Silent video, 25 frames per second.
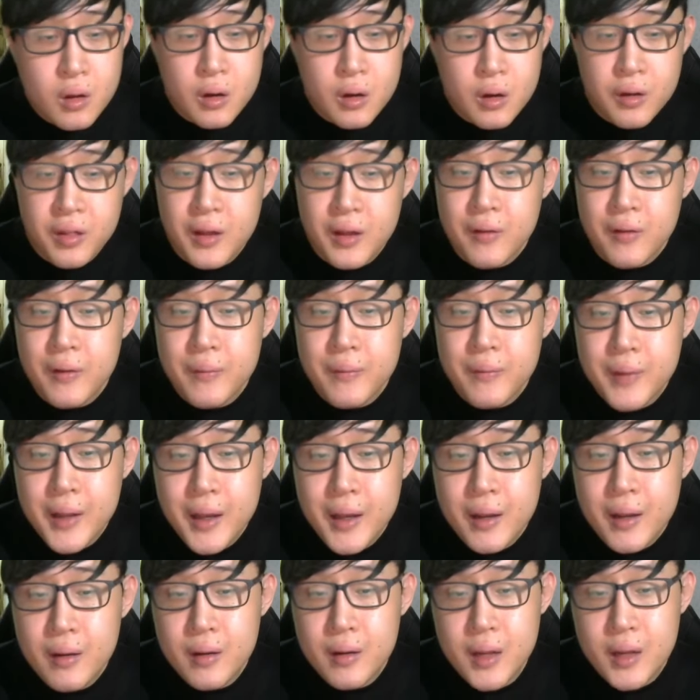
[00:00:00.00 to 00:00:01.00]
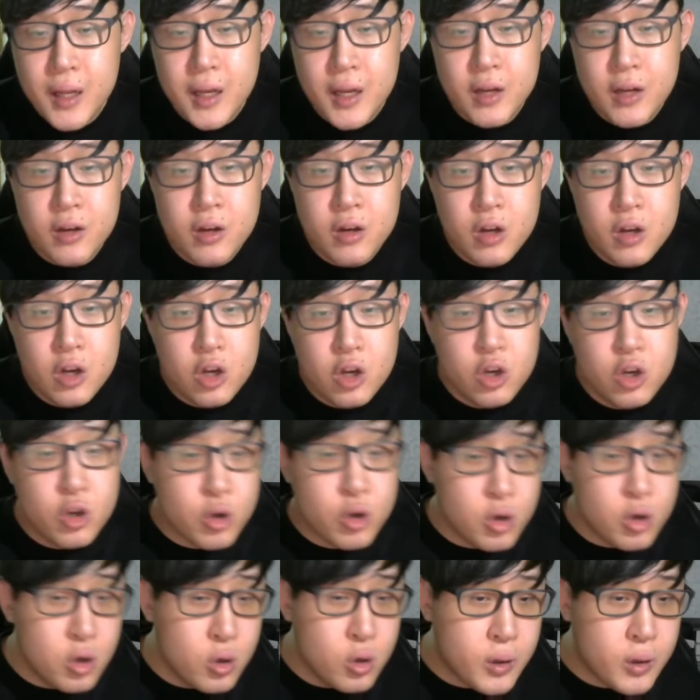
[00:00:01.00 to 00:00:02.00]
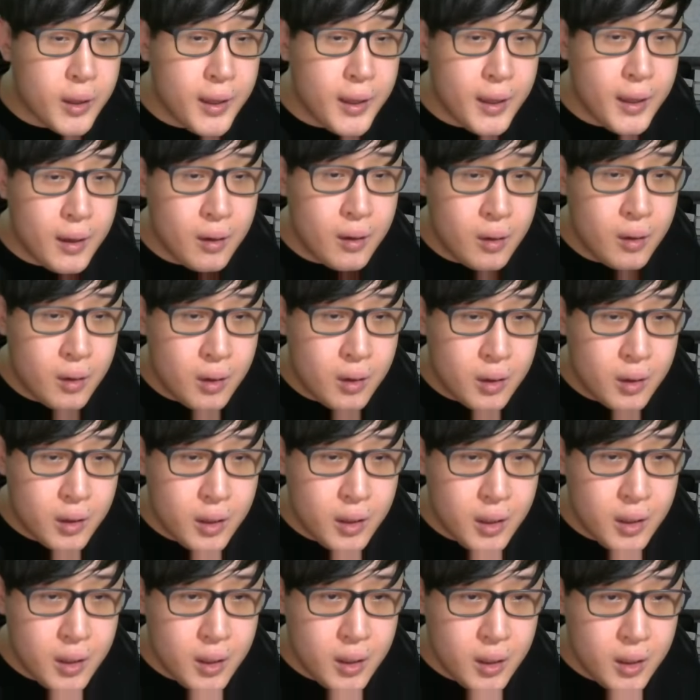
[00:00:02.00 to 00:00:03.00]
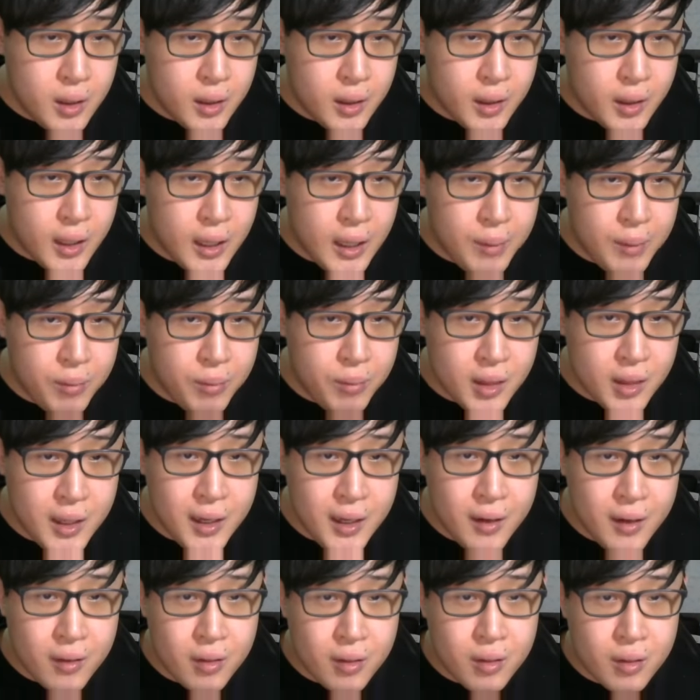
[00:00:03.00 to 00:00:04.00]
Aside from that, then you could look at the camp stats,